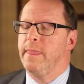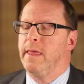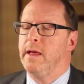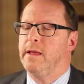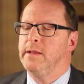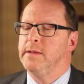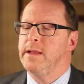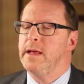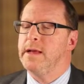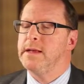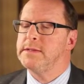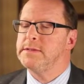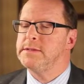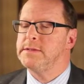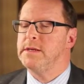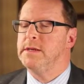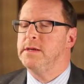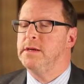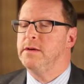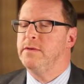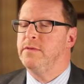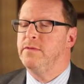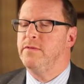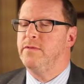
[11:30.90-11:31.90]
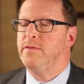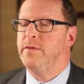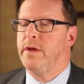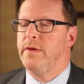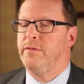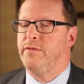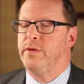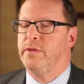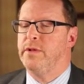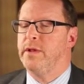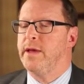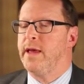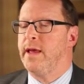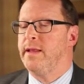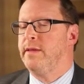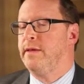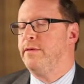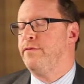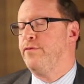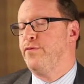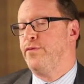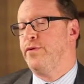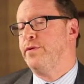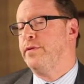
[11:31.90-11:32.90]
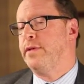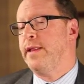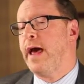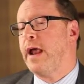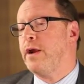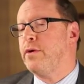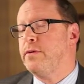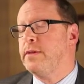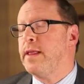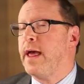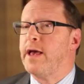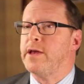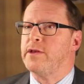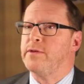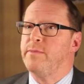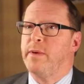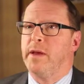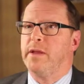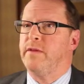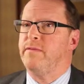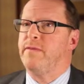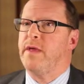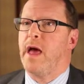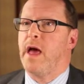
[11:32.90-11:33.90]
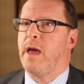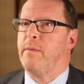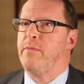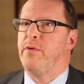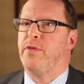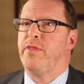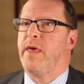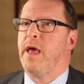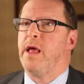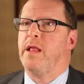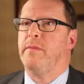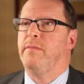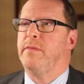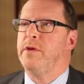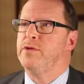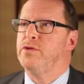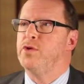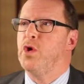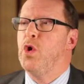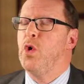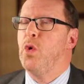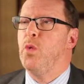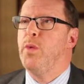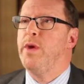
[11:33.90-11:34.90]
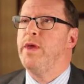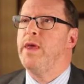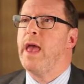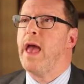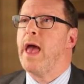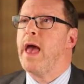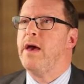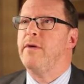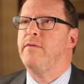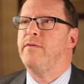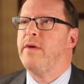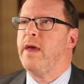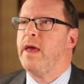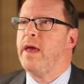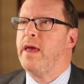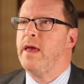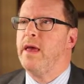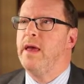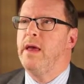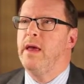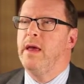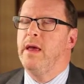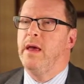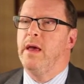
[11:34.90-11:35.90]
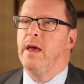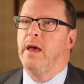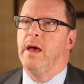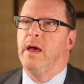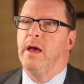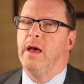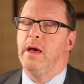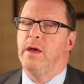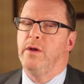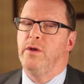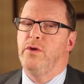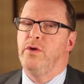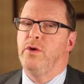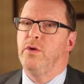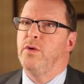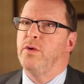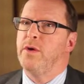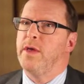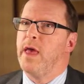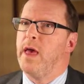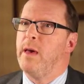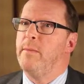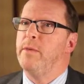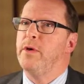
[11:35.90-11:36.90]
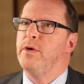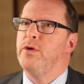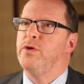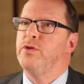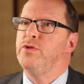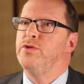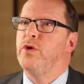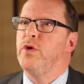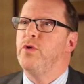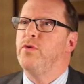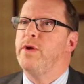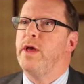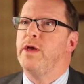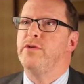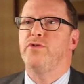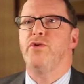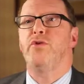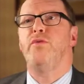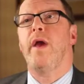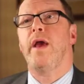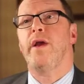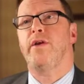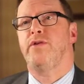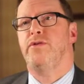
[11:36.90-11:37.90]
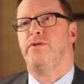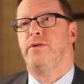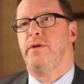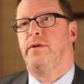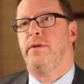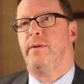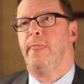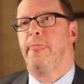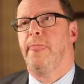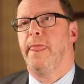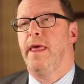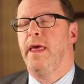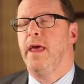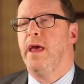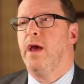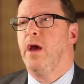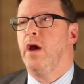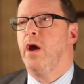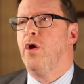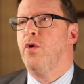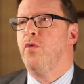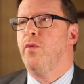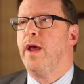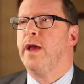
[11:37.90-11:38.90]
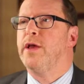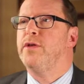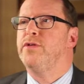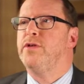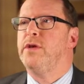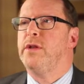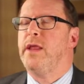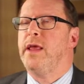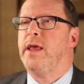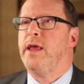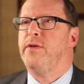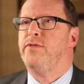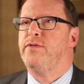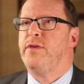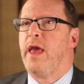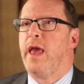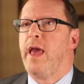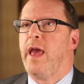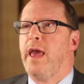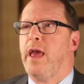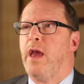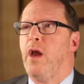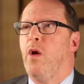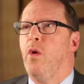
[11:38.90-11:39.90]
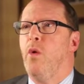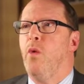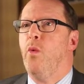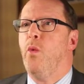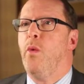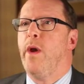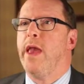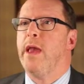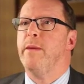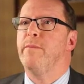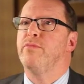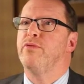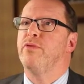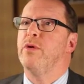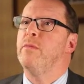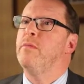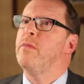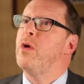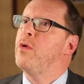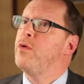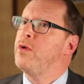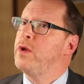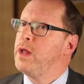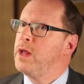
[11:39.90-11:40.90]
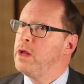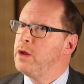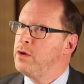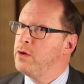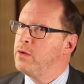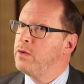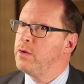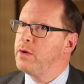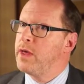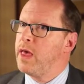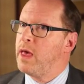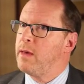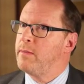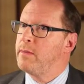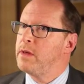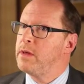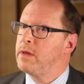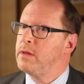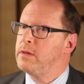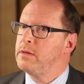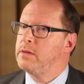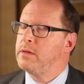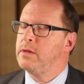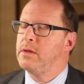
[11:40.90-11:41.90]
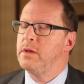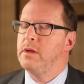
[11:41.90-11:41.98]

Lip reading: lots of, if you look at the sort of lateral aspect of the hypothalamus, we have a neurochemical known as orexin. Orexin is a wake-promoting neurochemical,